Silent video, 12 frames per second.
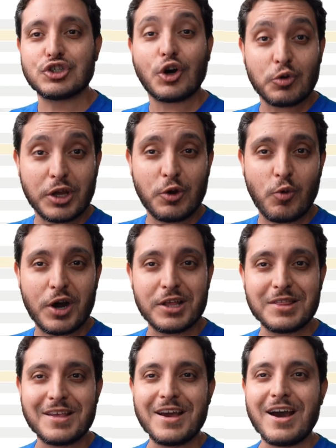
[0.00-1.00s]
only
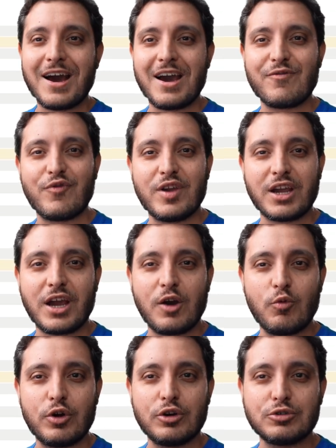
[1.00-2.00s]
one, I think I
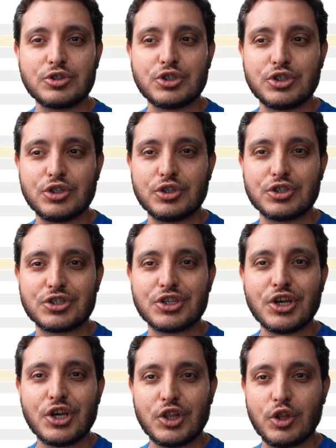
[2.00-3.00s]
will choose
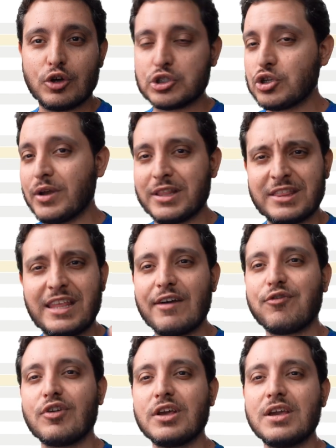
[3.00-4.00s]
Notion. And
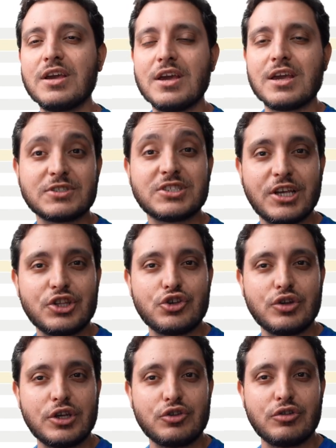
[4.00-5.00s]
definitely stay
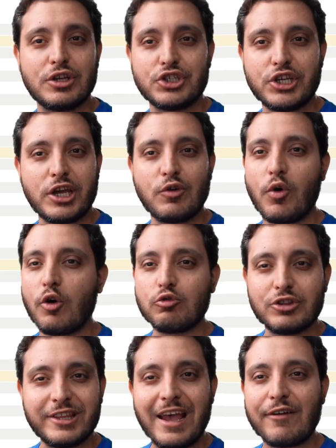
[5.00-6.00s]
tuned to the channel. I
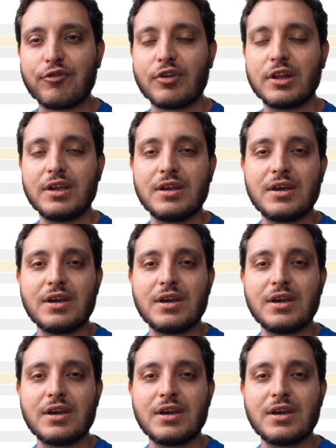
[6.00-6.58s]
will definitely